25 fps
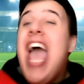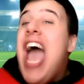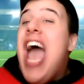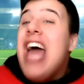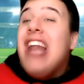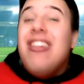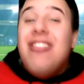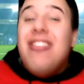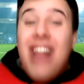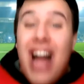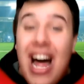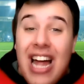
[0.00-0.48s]

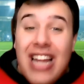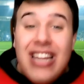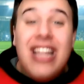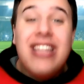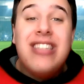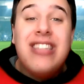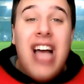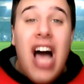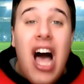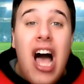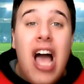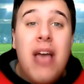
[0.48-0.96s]
And a lot of
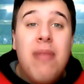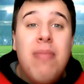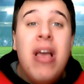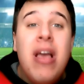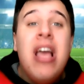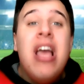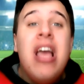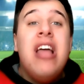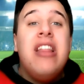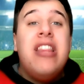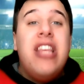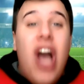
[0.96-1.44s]
the time,
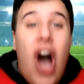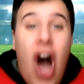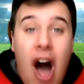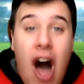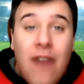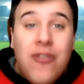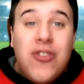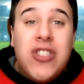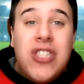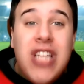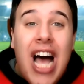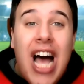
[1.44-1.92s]
the
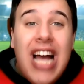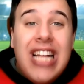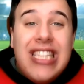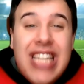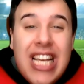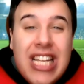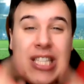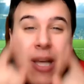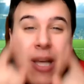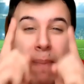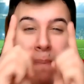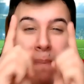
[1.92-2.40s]

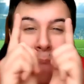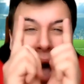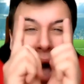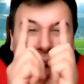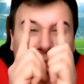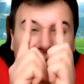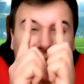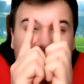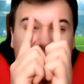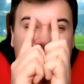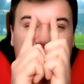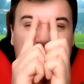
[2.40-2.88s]
offsides is
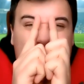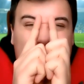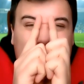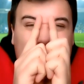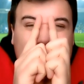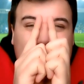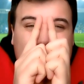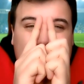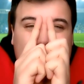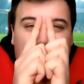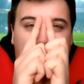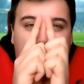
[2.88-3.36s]
about
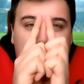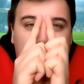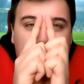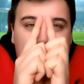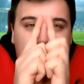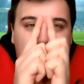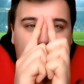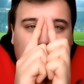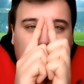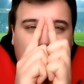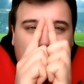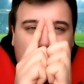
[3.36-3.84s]
this
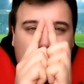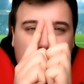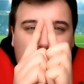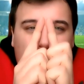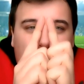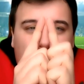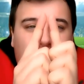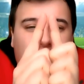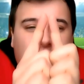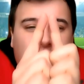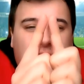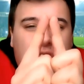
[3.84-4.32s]

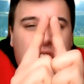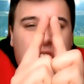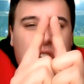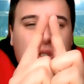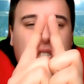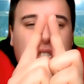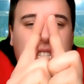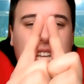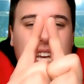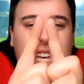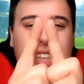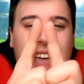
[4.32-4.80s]
much. Do you
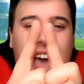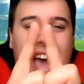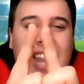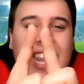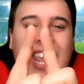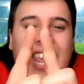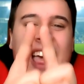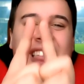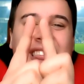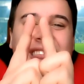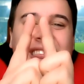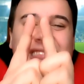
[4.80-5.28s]
see
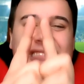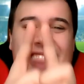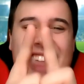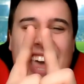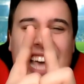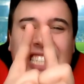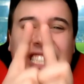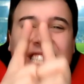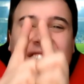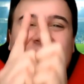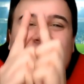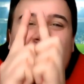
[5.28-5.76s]
that?
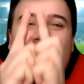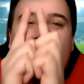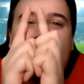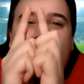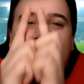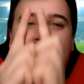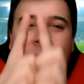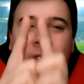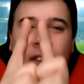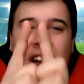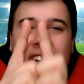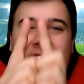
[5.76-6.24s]
This
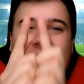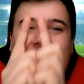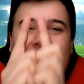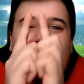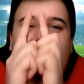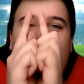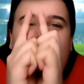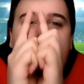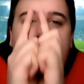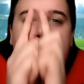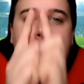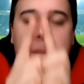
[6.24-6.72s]

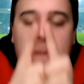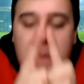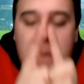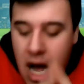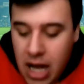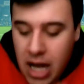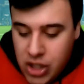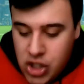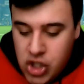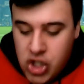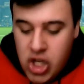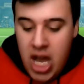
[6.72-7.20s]
freaking
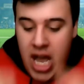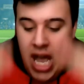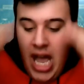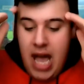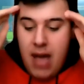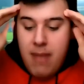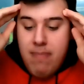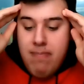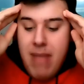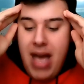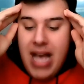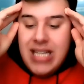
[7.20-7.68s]
much.
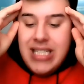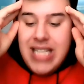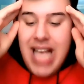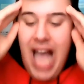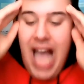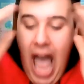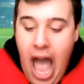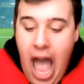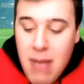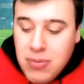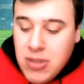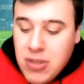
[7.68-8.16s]
It makes
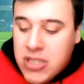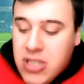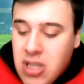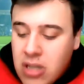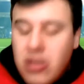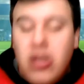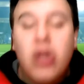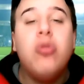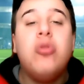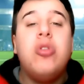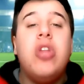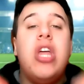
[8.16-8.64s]

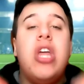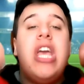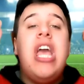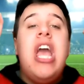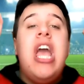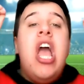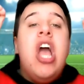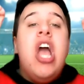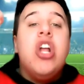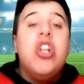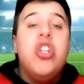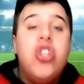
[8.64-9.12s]

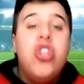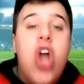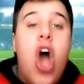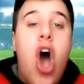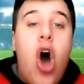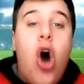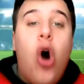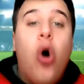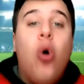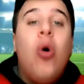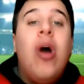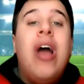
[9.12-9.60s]
absolutely
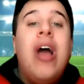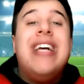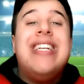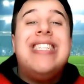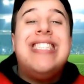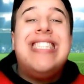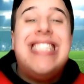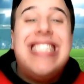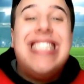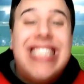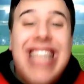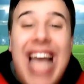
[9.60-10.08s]
no
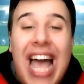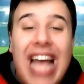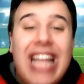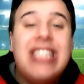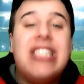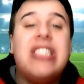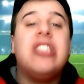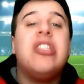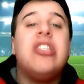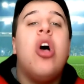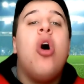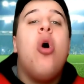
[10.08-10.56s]

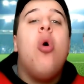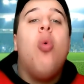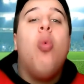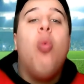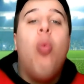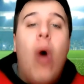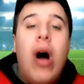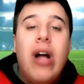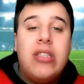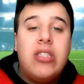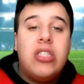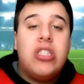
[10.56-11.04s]
sense
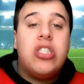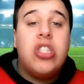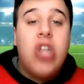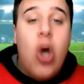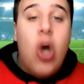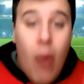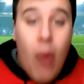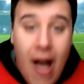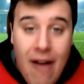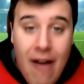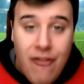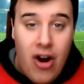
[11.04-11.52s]

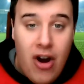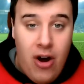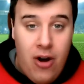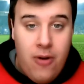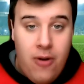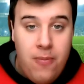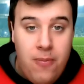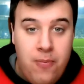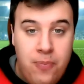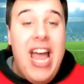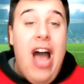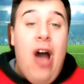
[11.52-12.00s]
whatsoever.
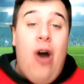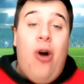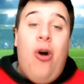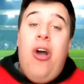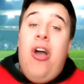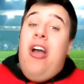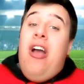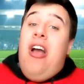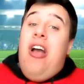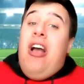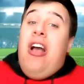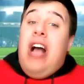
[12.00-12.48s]
Now,
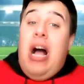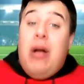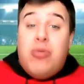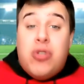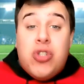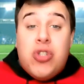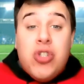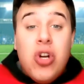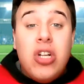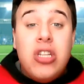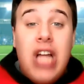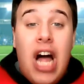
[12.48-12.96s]
I'm
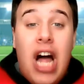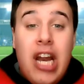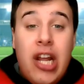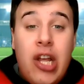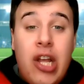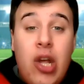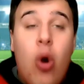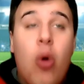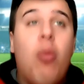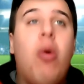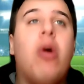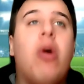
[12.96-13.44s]
sure a lot of
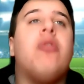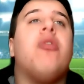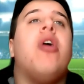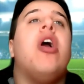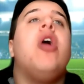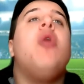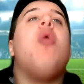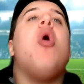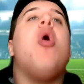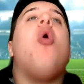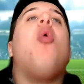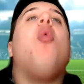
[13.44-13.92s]
you are
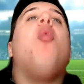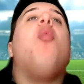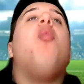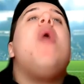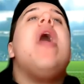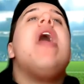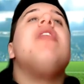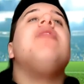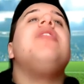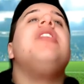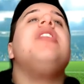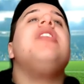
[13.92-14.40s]
wondering, well,
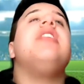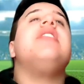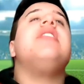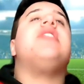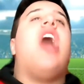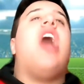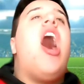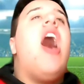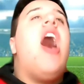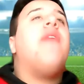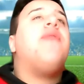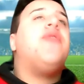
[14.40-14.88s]
where did this
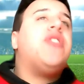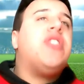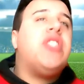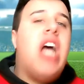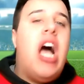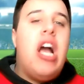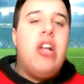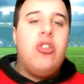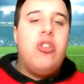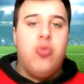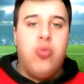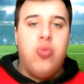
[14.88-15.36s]

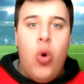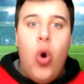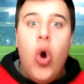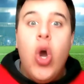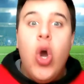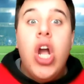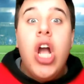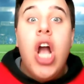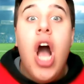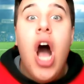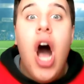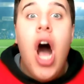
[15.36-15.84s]
offsides
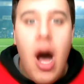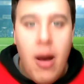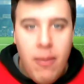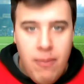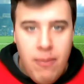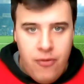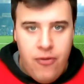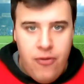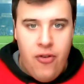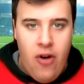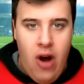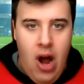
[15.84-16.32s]
rule
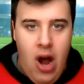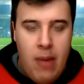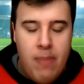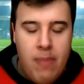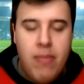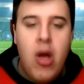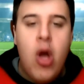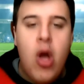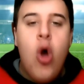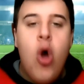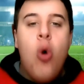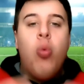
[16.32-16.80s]
come from?